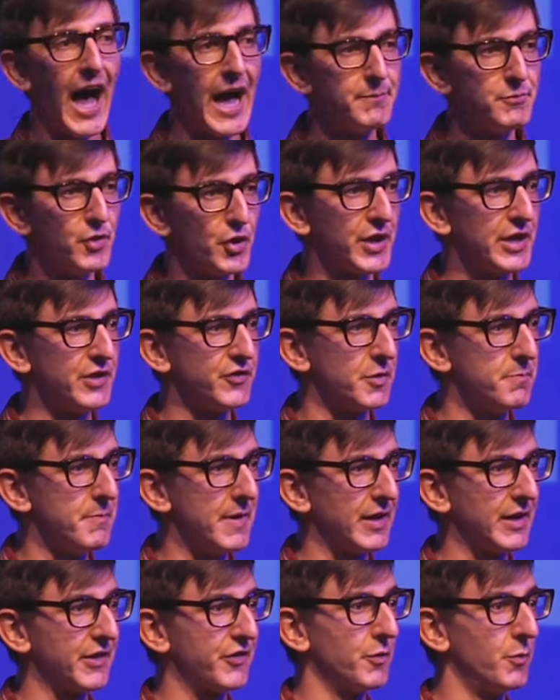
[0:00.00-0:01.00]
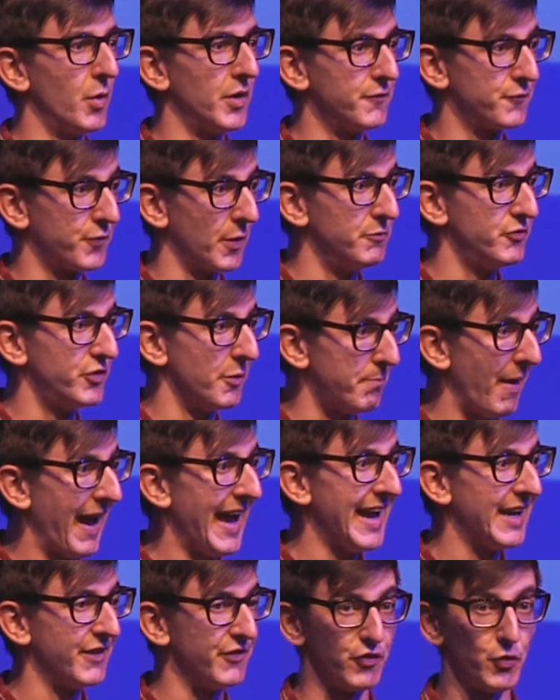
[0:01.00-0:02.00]
I'm looking to marry someone from
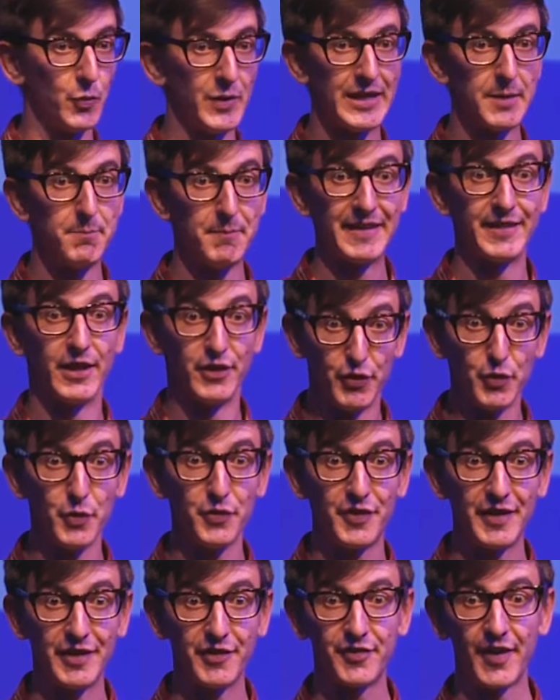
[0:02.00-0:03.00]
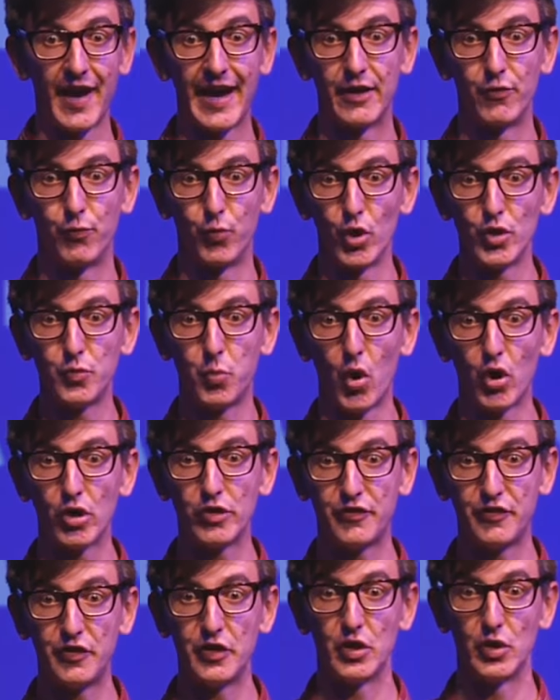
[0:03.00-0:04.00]
Japan so we can be the losing side of World War
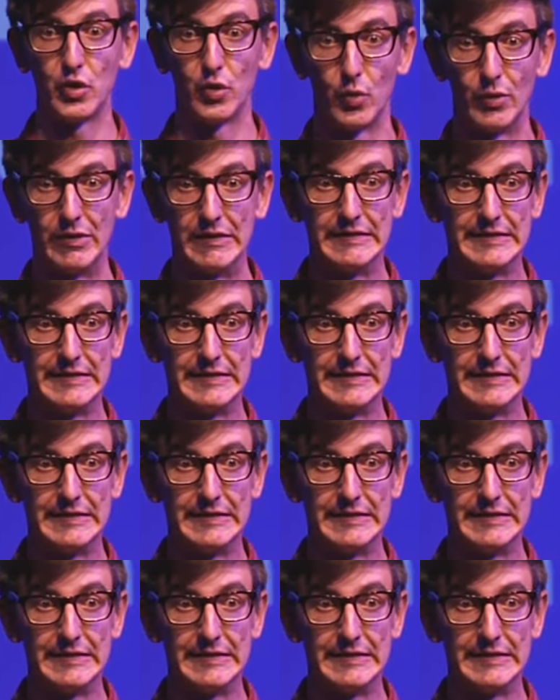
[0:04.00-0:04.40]
II.